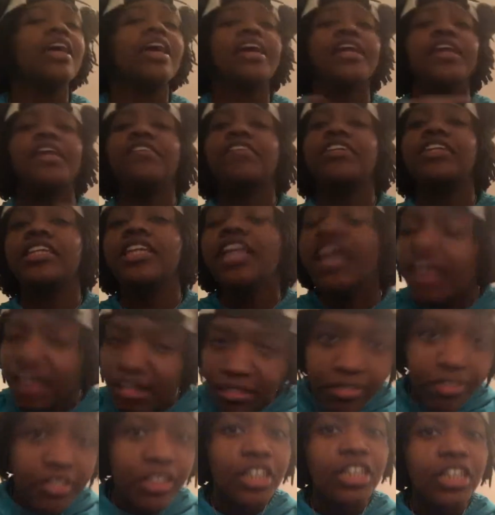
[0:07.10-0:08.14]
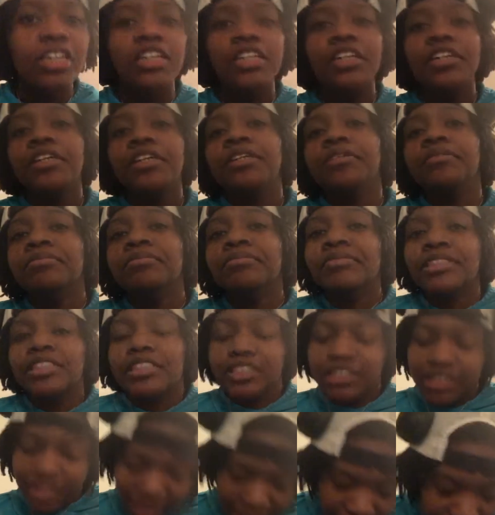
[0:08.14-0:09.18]
I never left.
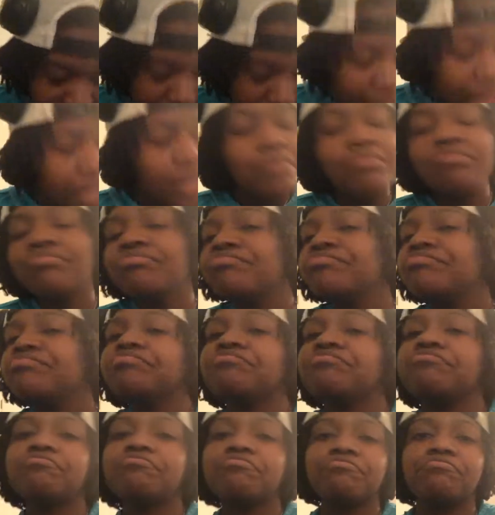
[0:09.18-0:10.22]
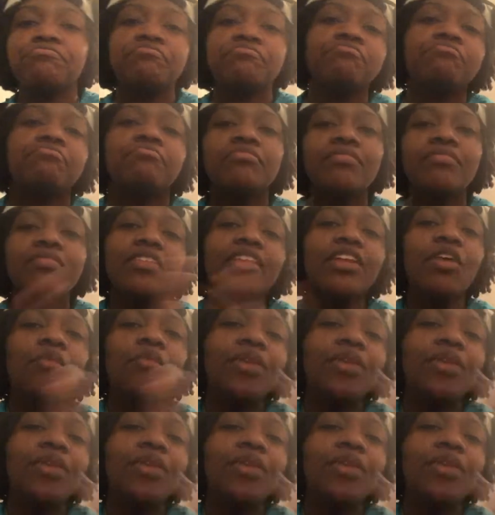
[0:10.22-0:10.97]
Today, we